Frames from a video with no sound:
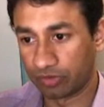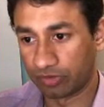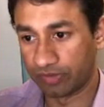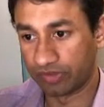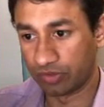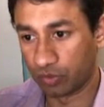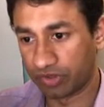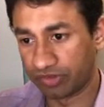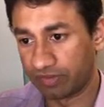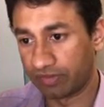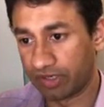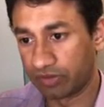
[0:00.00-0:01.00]
So we see what's
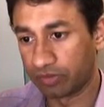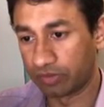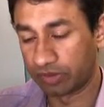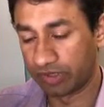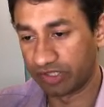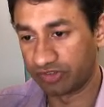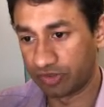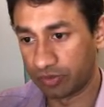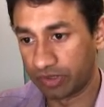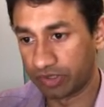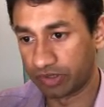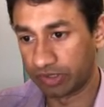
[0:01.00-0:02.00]
the value next
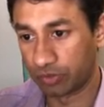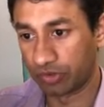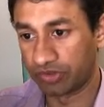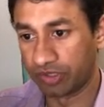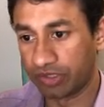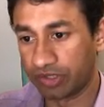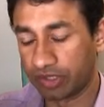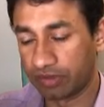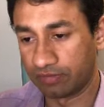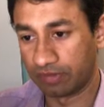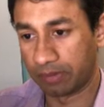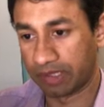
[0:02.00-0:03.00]
to it. It was thirty-three.
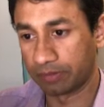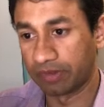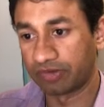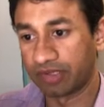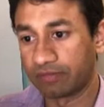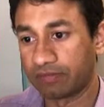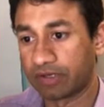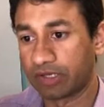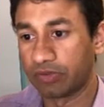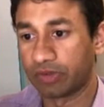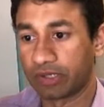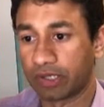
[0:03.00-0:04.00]
We pick up the same
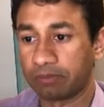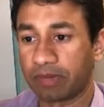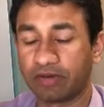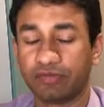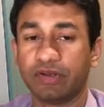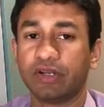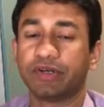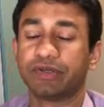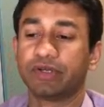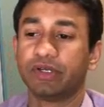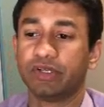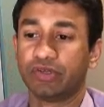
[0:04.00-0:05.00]
value and then backfill it.
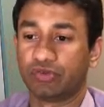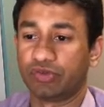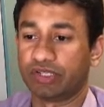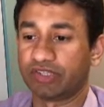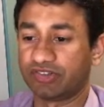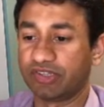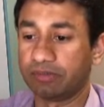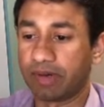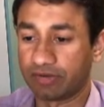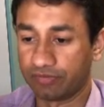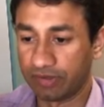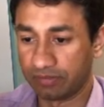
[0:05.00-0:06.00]
So that's the
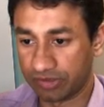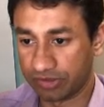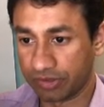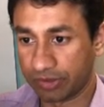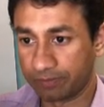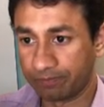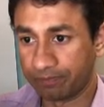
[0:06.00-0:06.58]
backfill method.